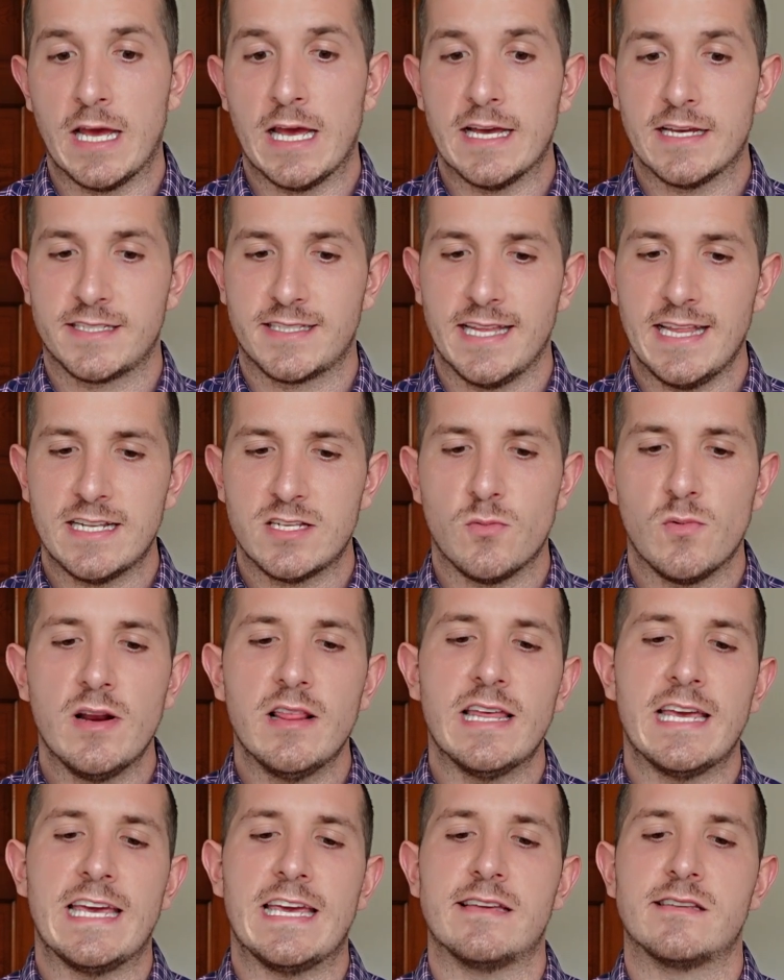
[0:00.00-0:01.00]
So that's one of
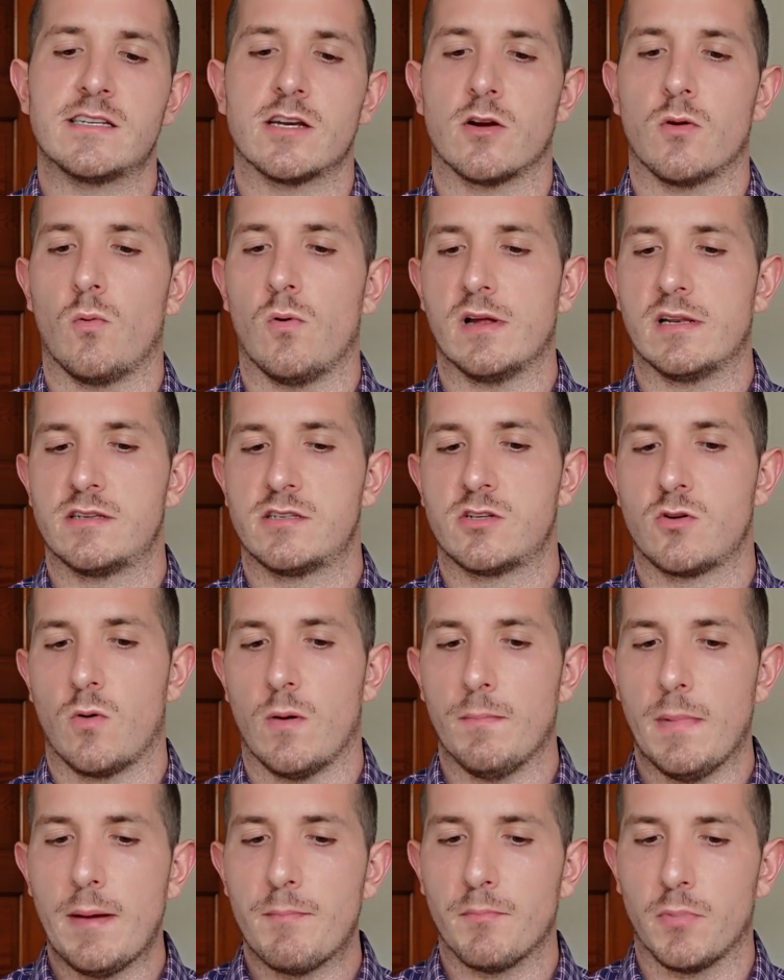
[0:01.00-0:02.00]
the easier ones to
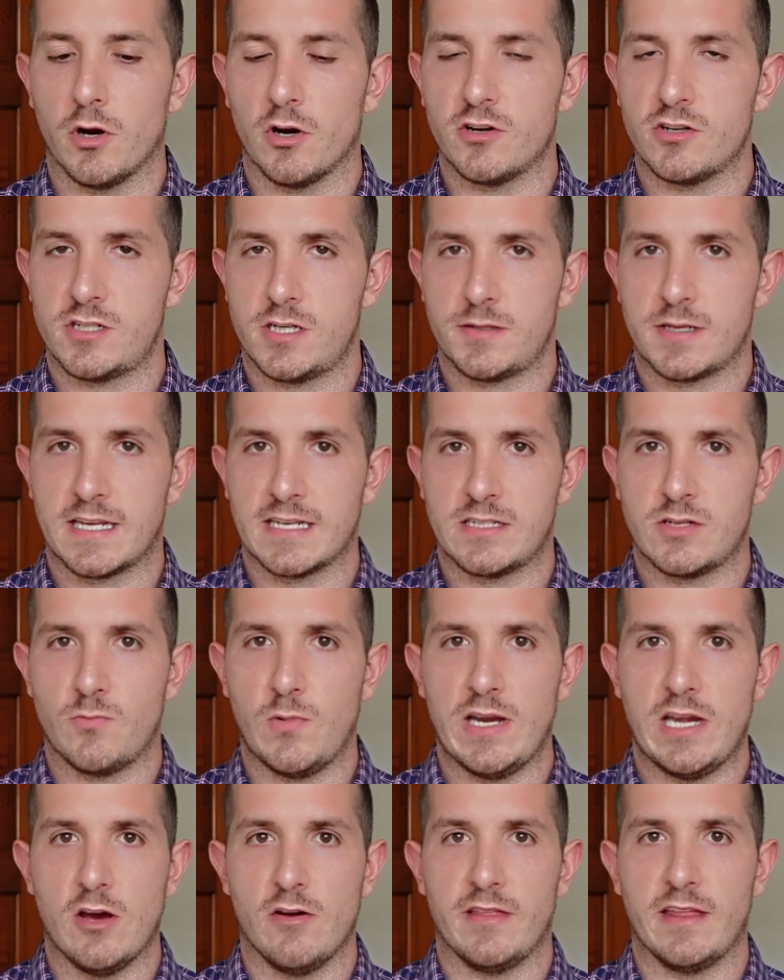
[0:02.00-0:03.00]
remember just because
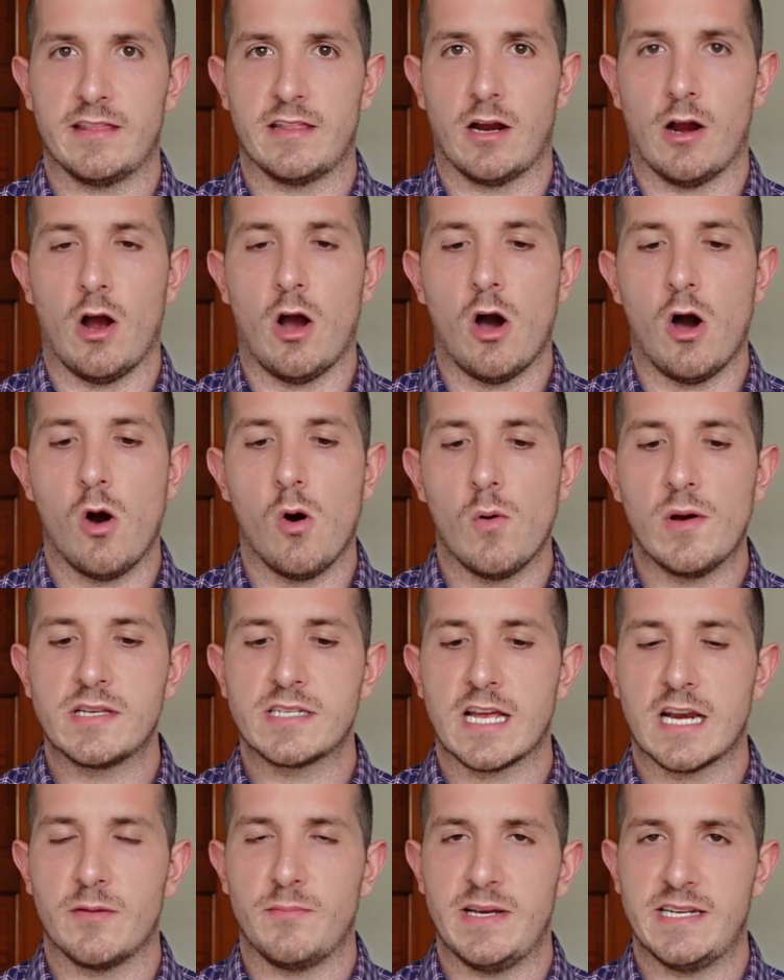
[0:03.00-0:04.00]
we know that they're always
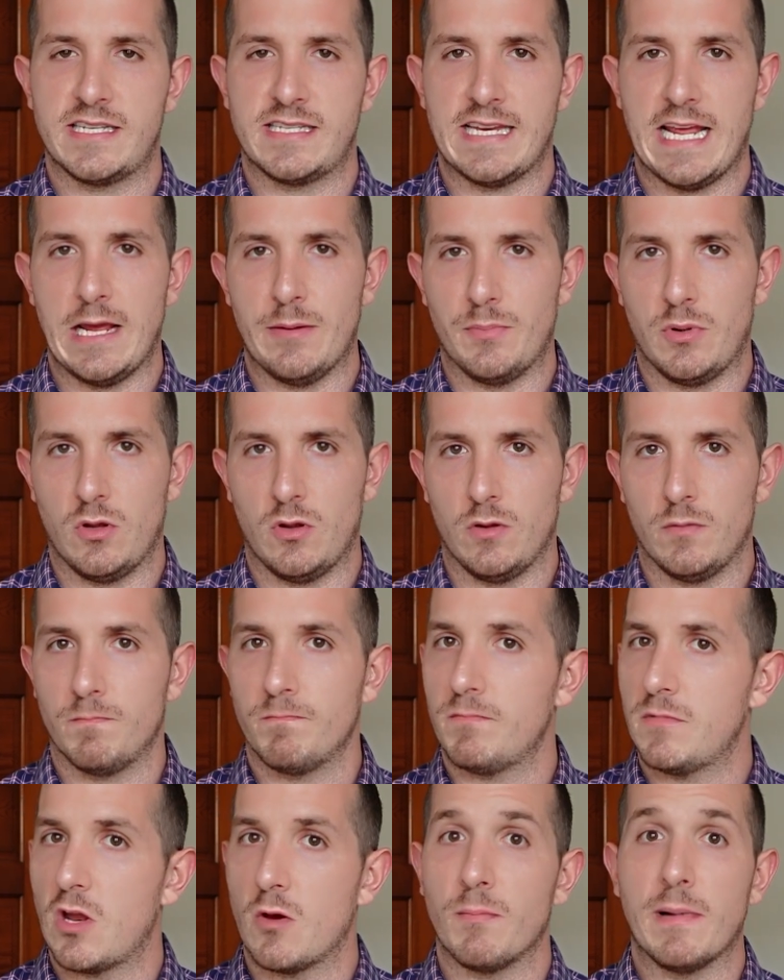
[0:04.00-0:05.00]
going to be stable
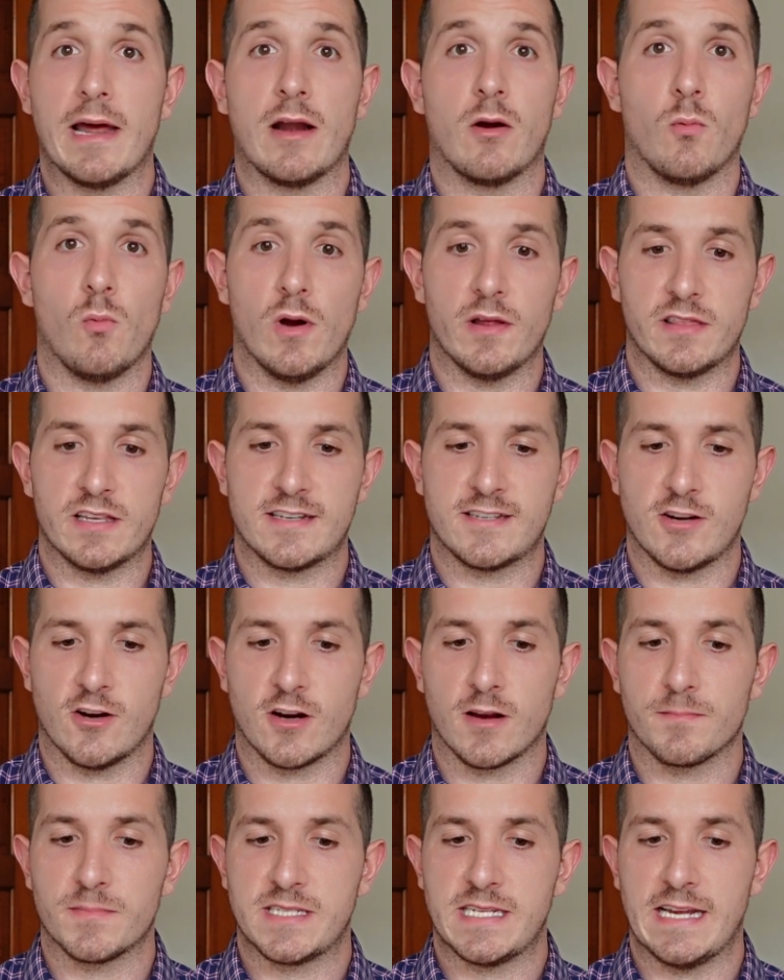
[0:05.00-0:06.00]
no matter what the
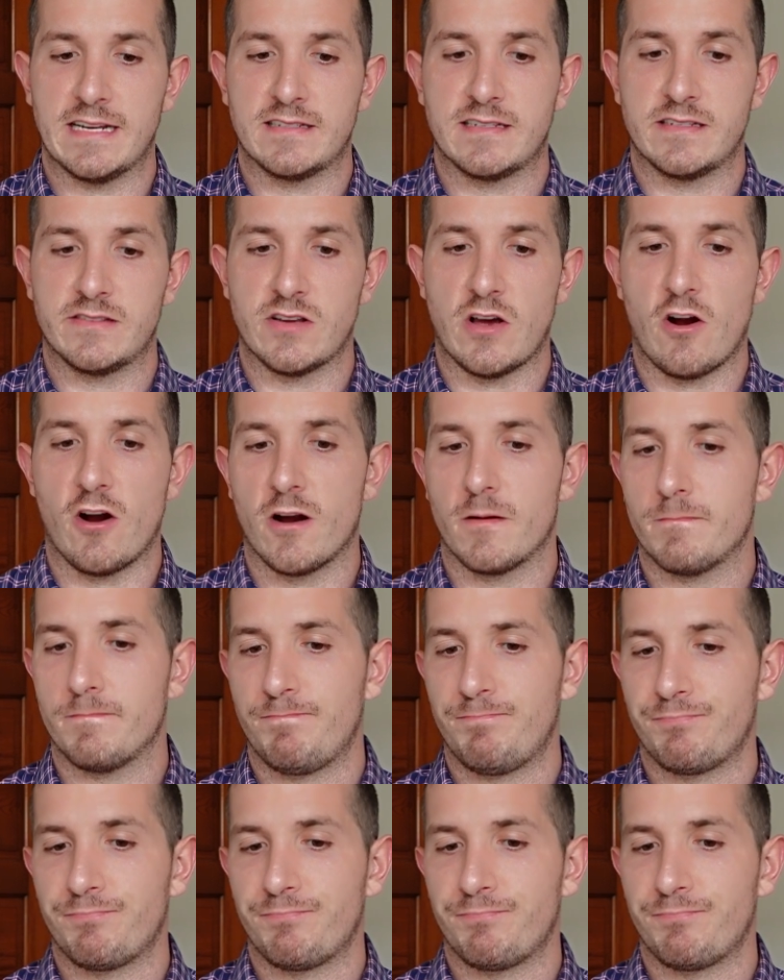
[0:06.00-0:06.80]
circumstances are.